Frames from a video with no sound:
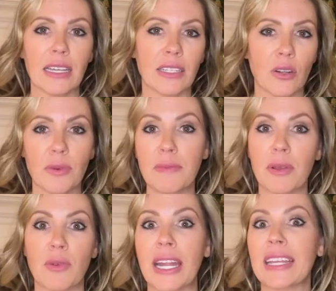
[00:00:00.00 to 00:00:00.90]
you know,
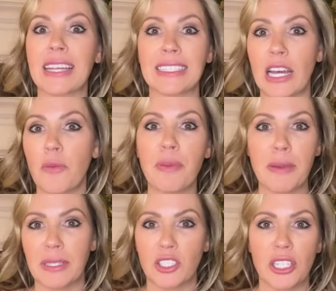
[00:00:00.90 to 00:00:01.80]
writing that down
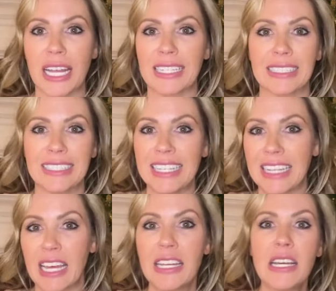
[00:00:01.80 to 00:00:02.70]
payment check and seeing
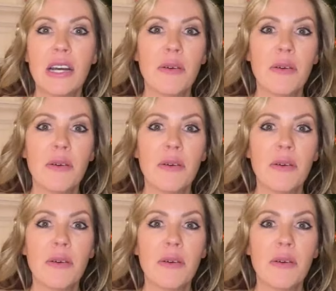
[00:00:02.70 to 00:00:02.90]
that